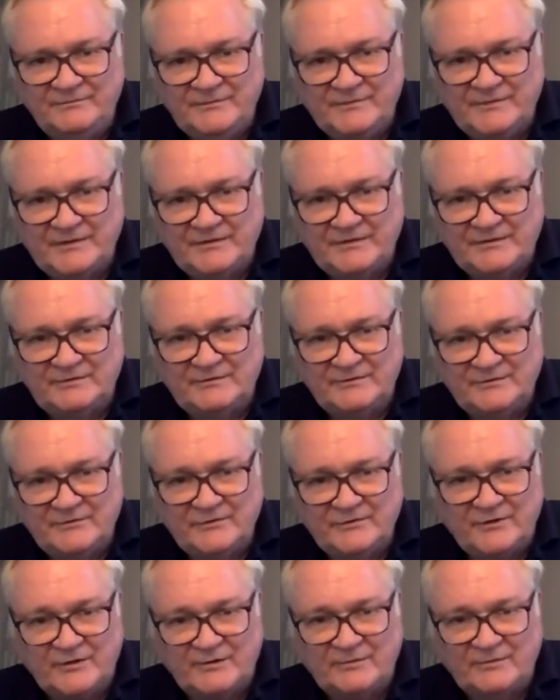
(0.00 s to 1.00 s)
you're
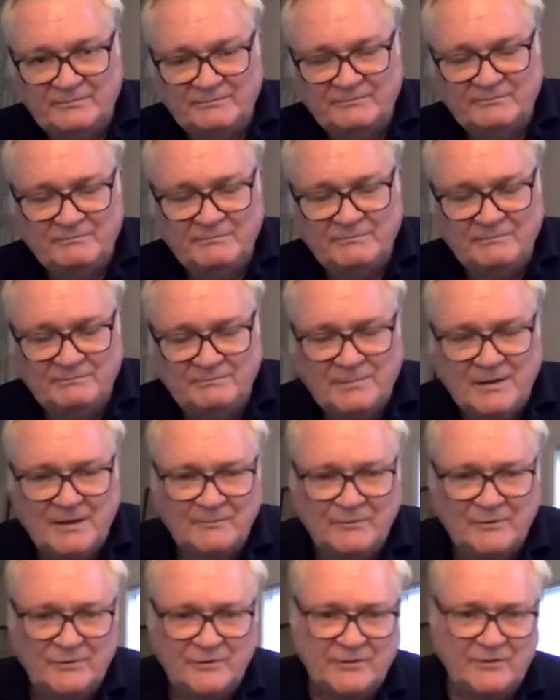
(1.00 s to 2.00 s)
not going to
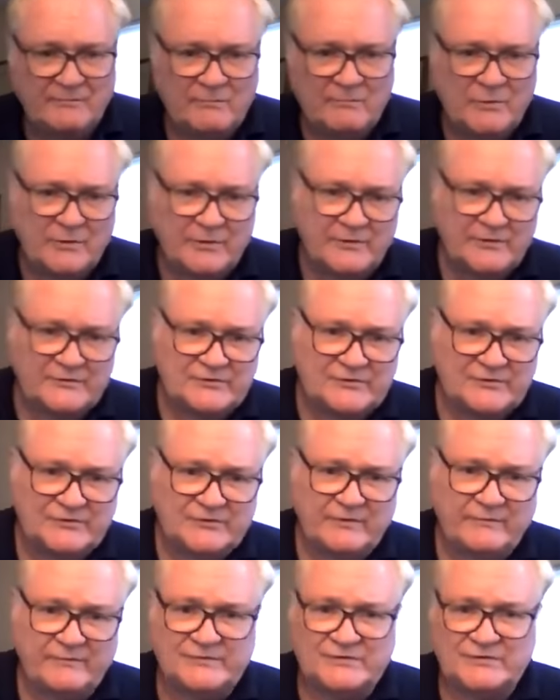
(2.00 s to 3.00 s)
buy more goods and
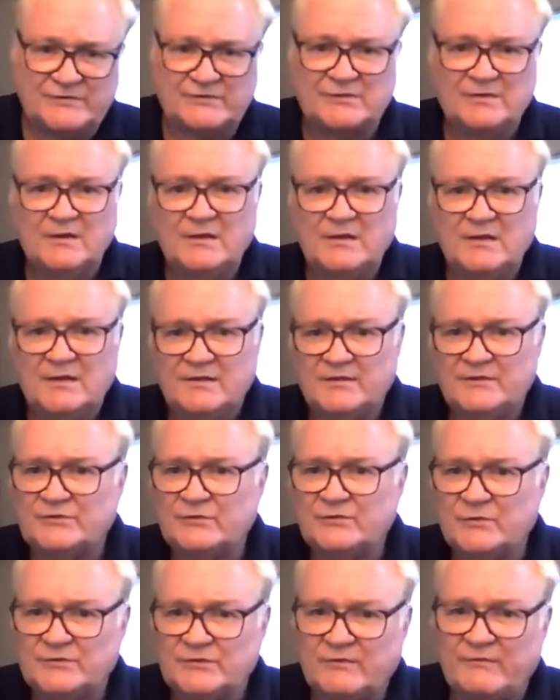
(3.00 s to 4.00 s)
services. The
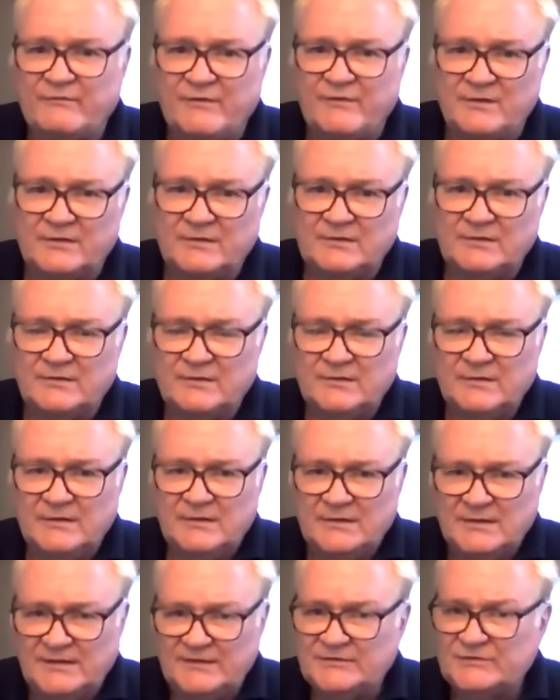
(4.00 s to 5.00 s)
source of funding
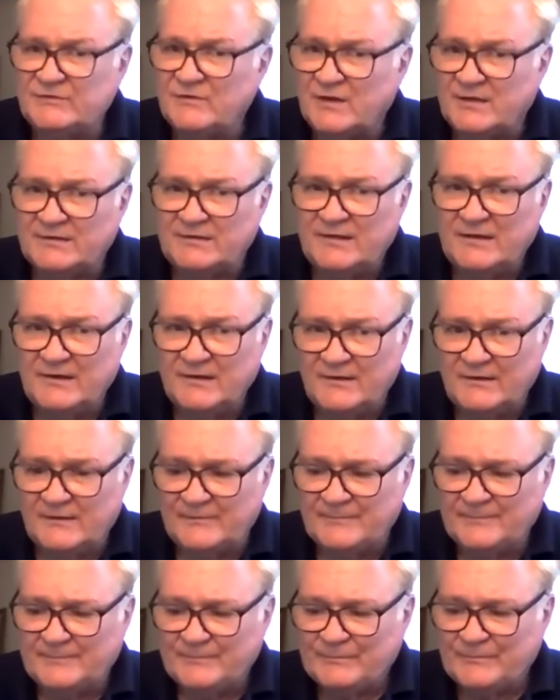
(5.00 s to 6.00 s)
is not there.